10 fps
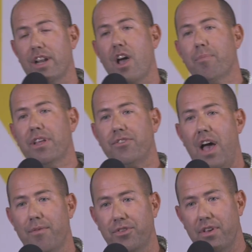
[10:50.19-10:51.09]
a company is
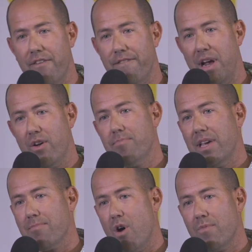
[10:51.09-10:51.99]
obviously a very
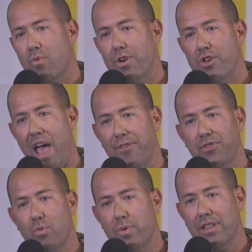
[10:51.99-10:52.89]
big moment where you have
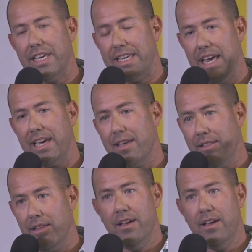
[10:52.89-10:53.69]
to really kick it